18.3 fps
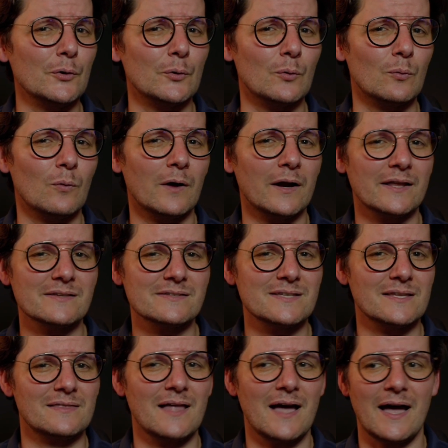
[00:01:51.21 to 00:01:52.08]
What is
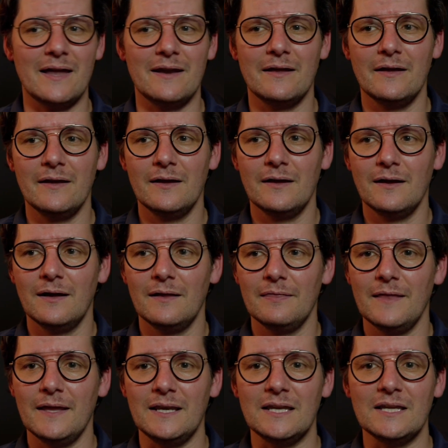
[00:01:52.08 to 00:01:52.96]
it that
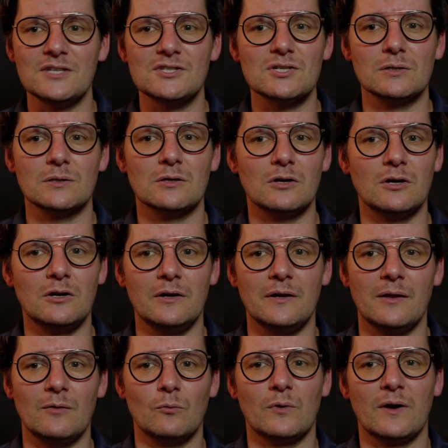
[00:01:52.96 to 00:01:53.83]
they need to
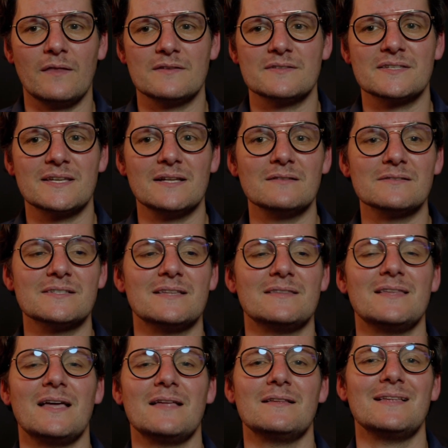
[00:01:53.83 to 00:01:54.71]
learn, and what are the skill
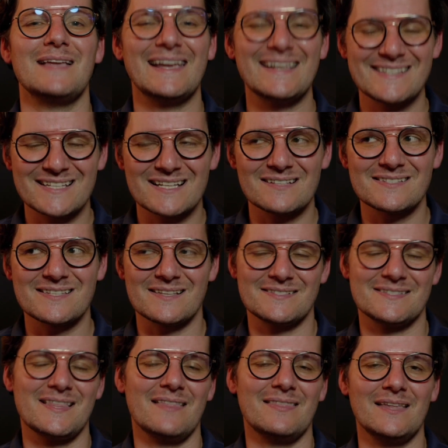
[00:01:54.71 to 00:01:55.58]

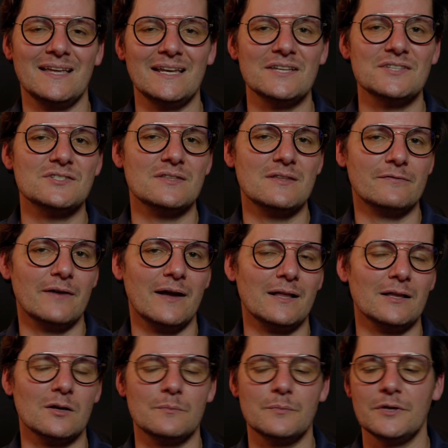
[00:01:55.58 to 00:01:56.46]
sets that they need to
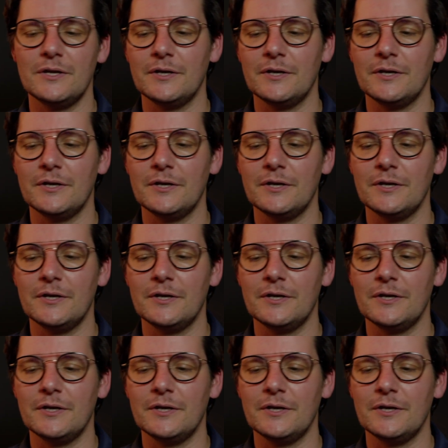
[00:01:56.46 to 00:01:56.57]
develop?